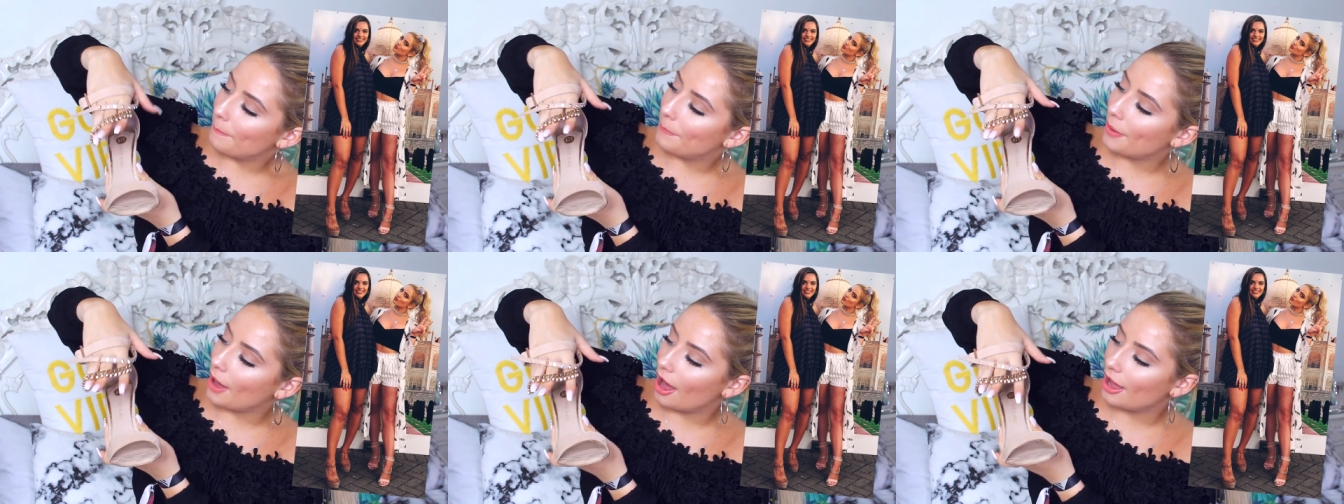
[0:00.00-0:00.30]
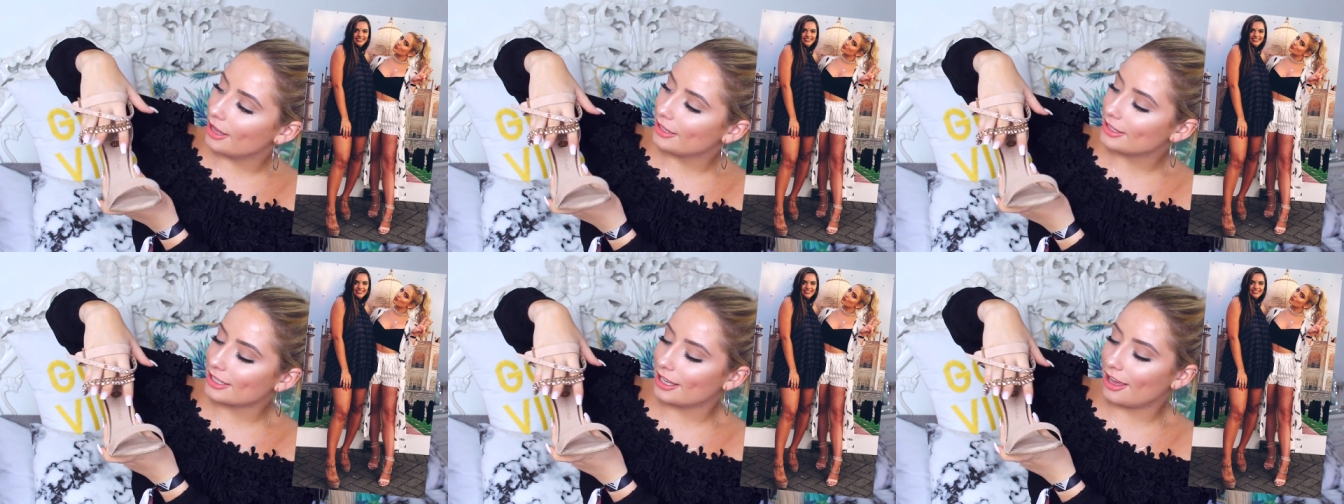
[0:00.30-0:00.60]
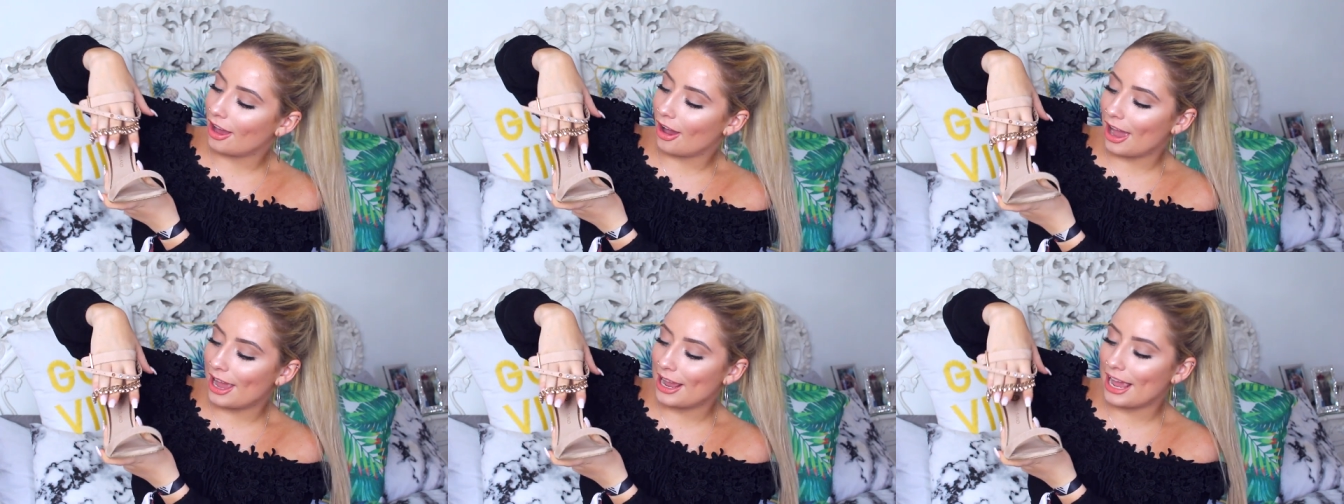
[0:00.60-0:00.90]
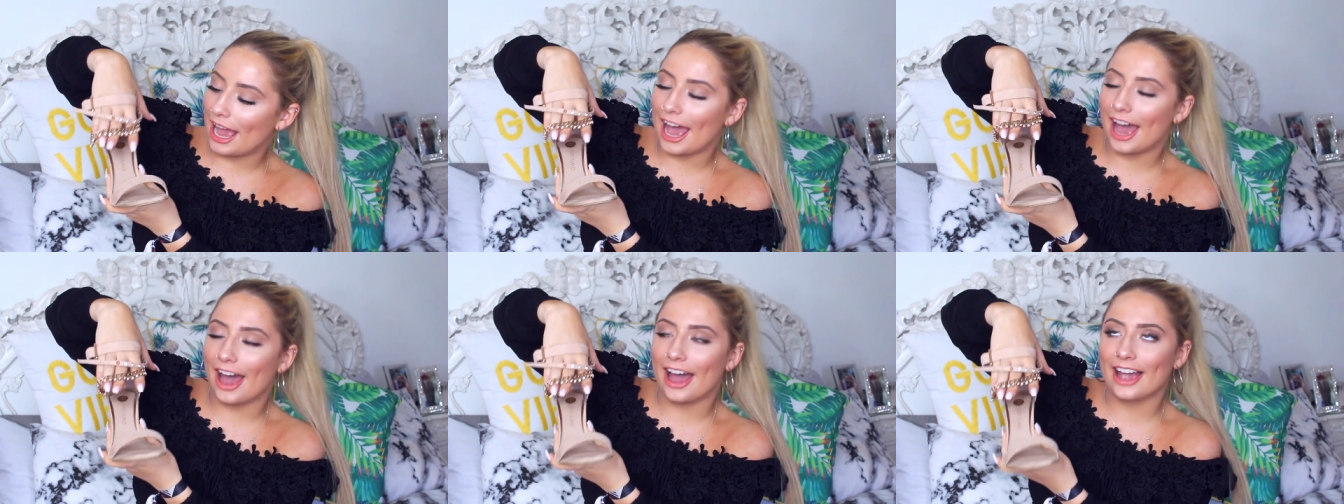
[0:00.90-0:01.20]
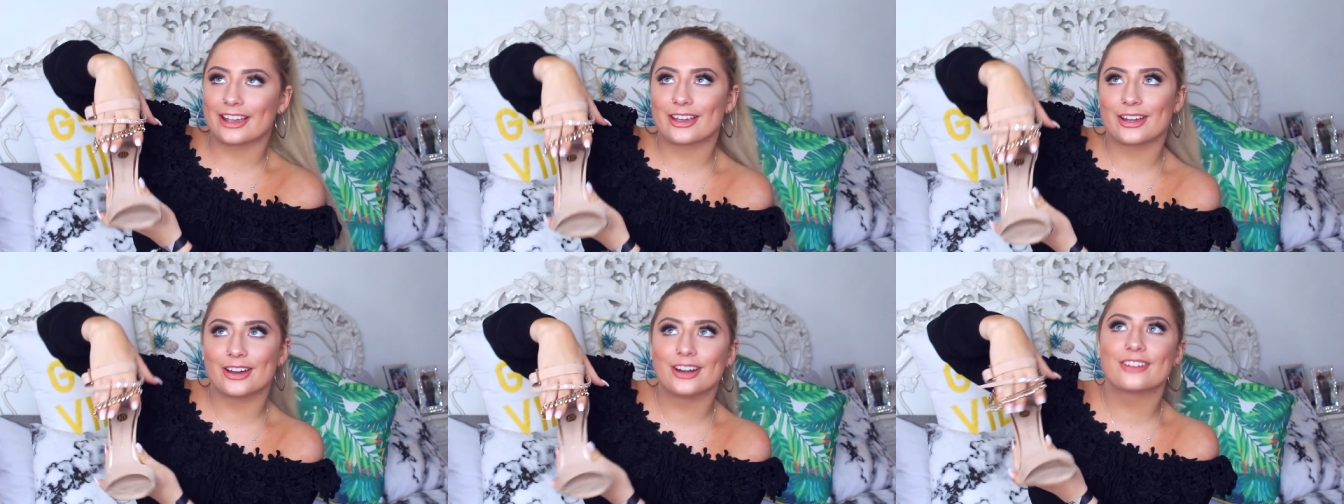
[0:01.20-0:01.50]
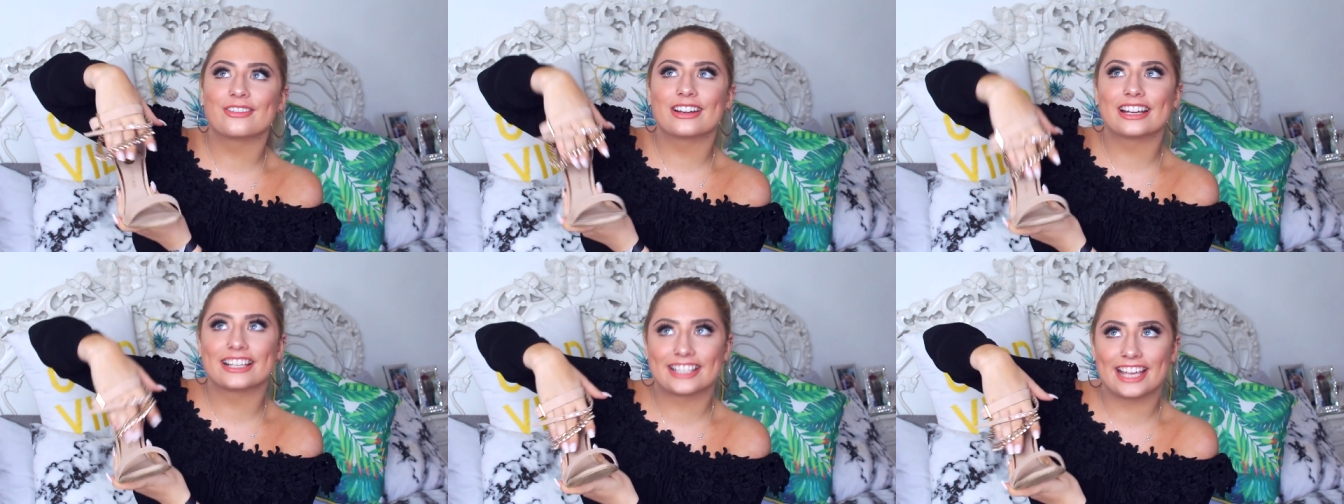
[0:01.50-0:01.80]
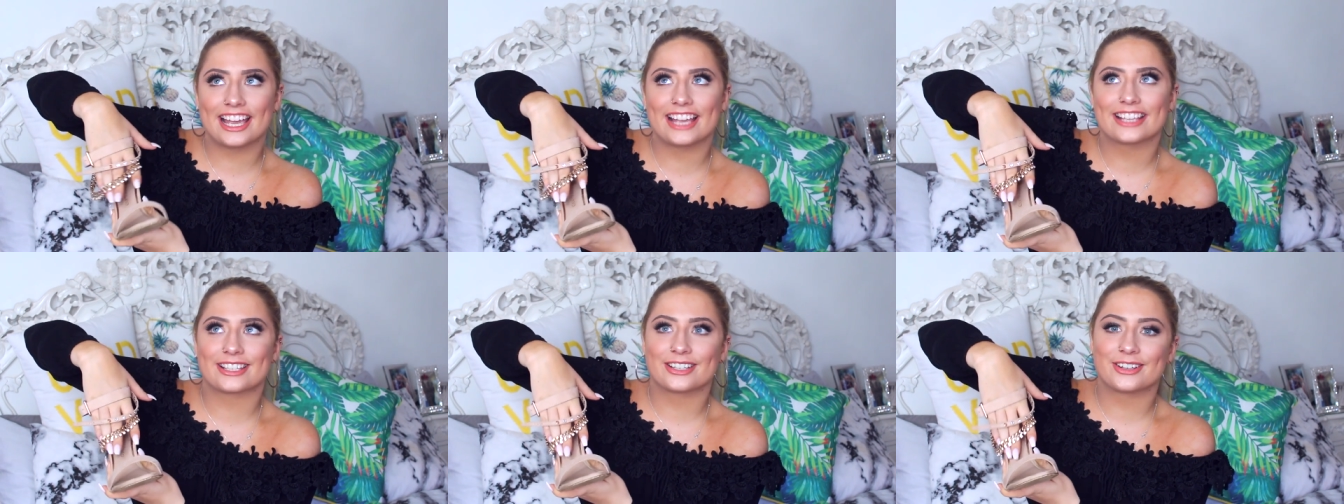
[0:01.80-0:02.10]
But I, I couldn't
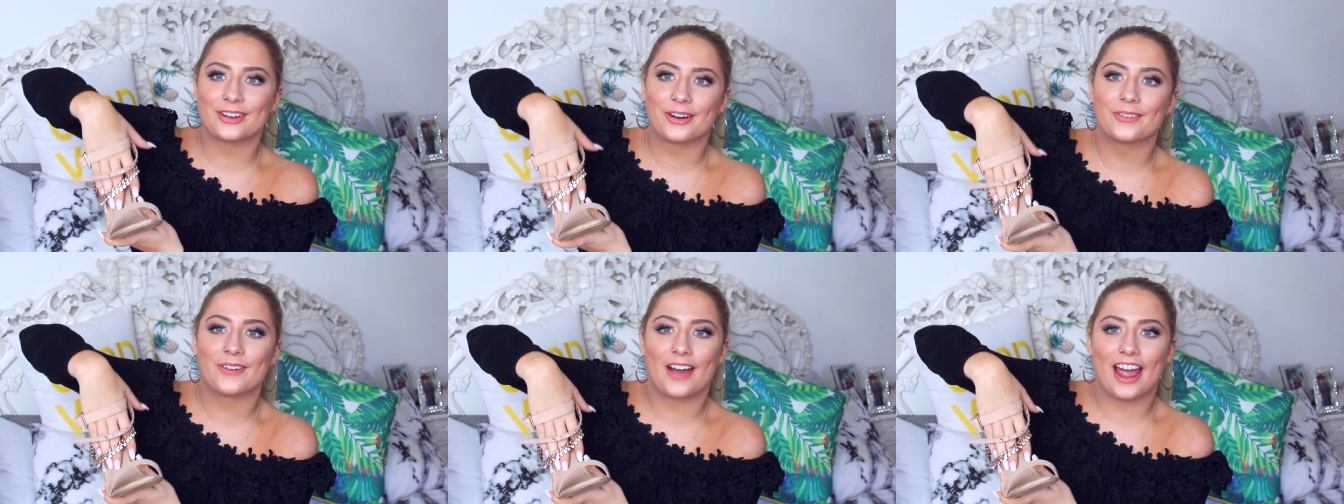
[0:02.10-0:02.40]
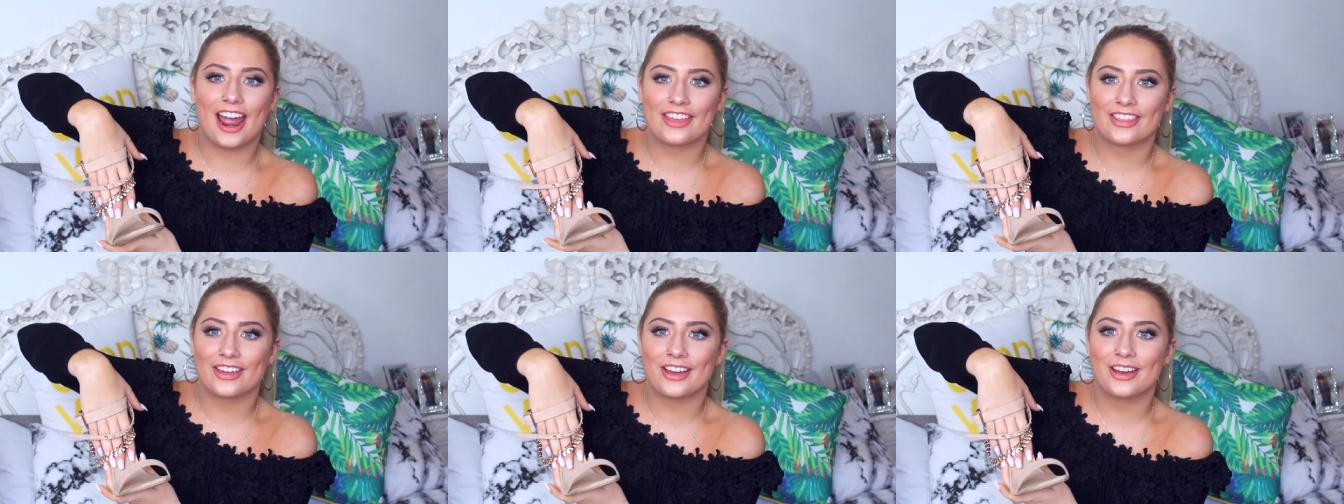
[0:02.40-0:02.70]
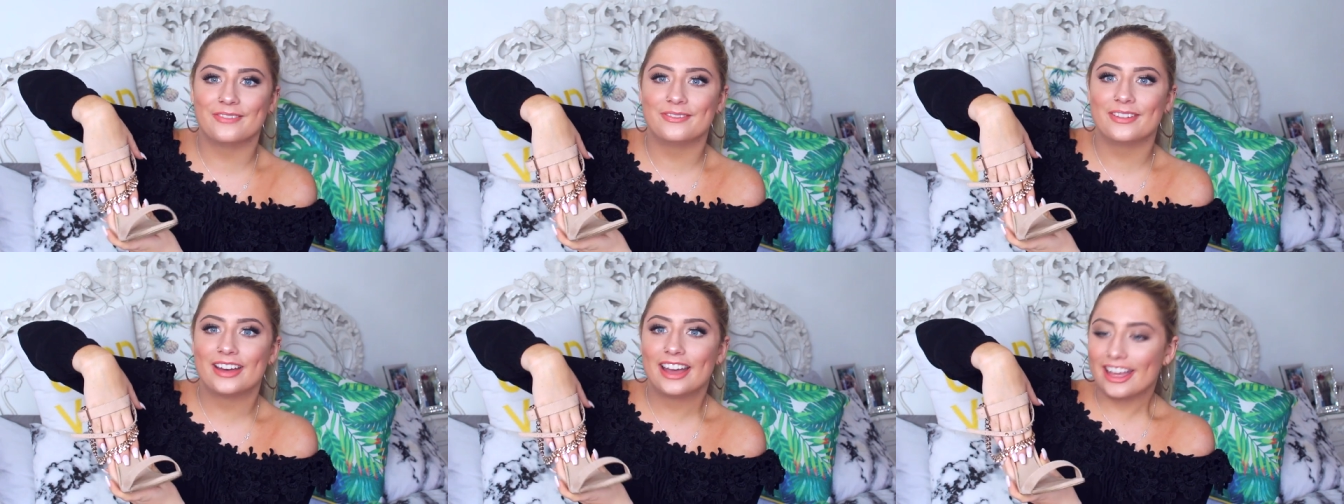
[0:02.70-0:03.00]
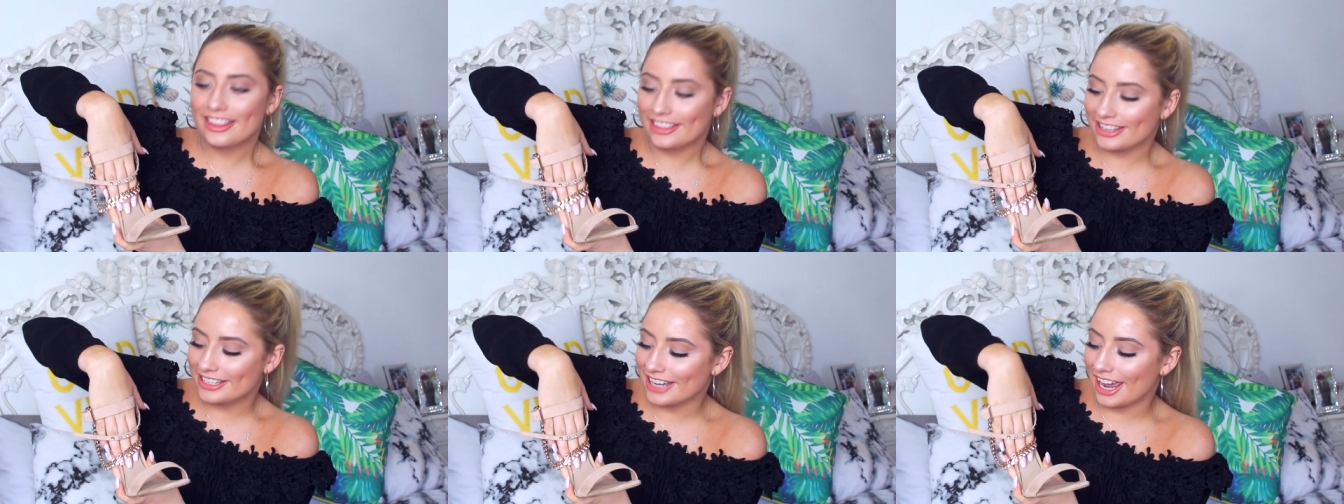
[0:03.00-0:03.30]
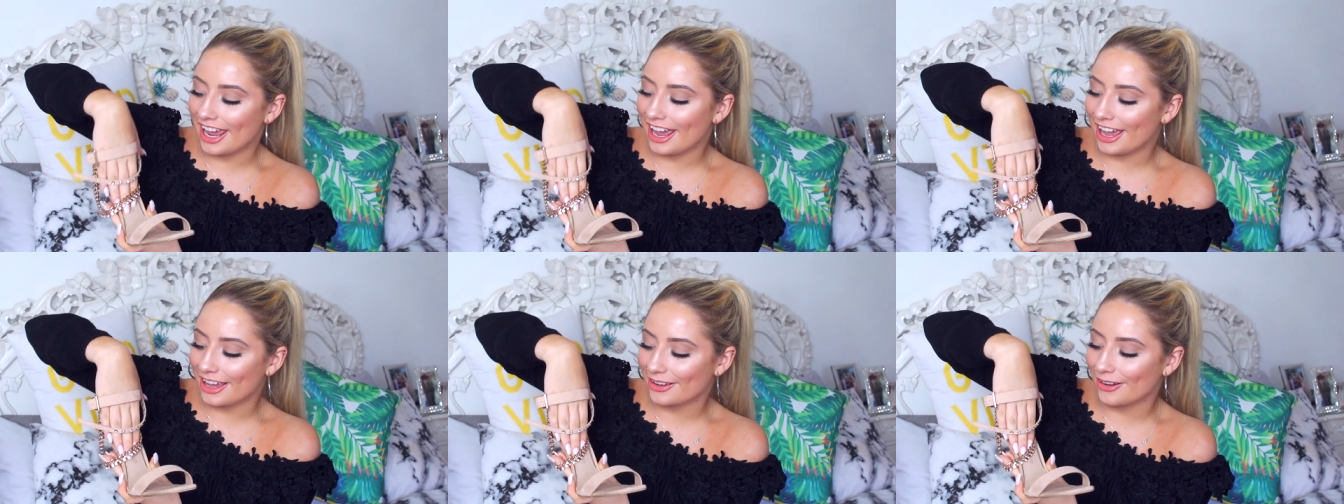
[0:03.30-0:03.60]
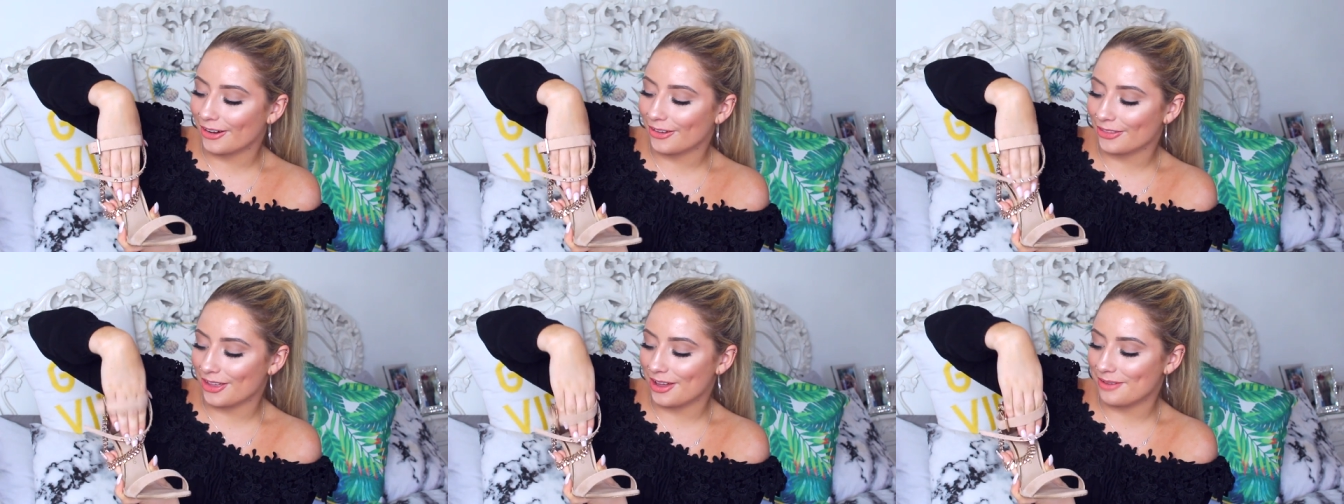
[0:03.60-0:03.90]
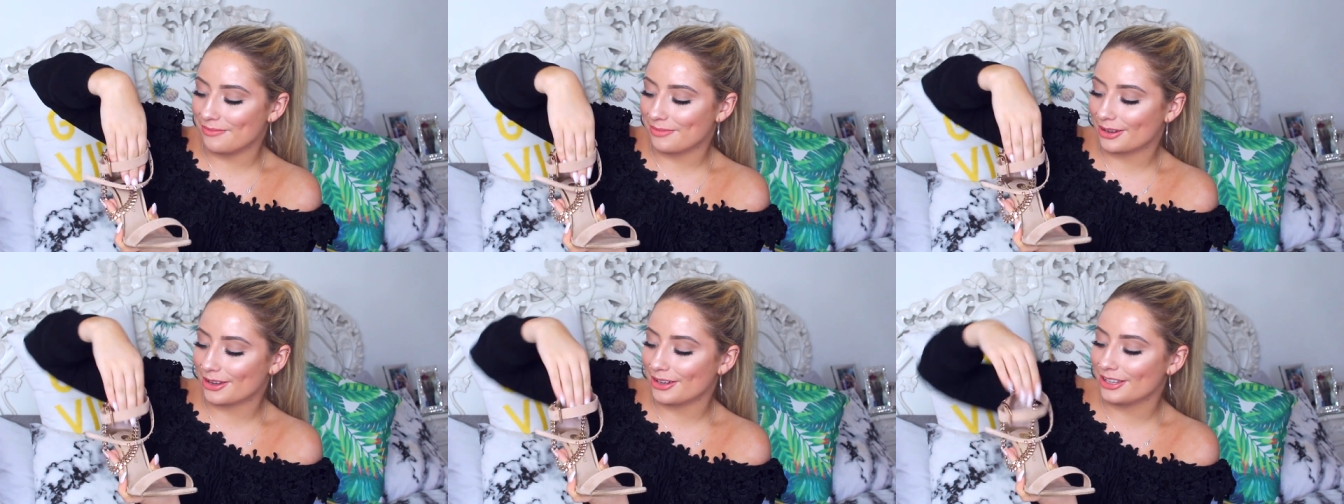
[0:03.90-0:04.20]
resist and not wear them the day I got
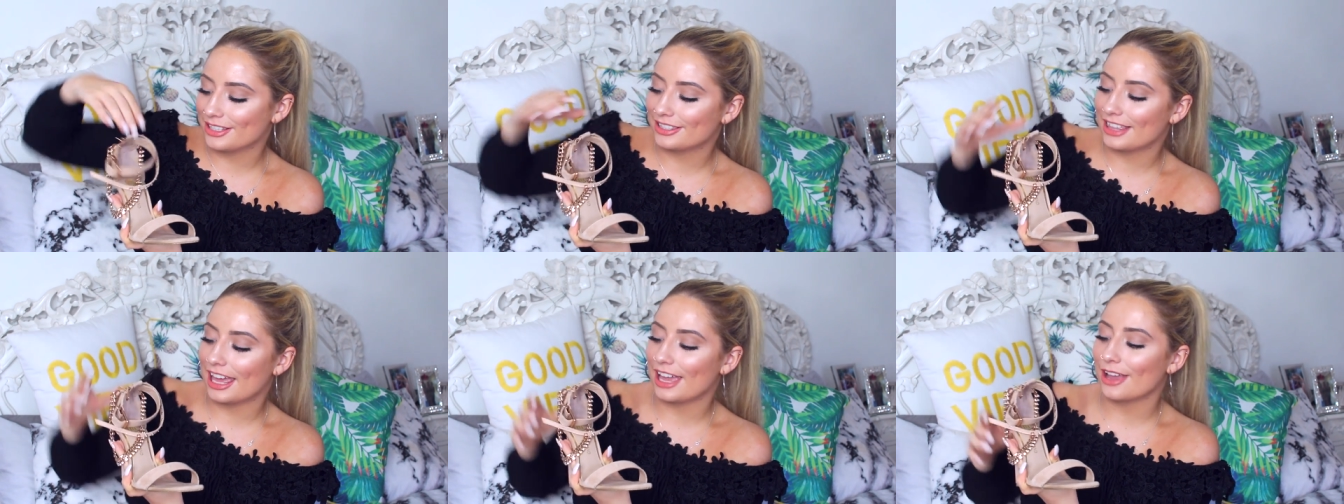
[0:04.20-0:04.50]
them because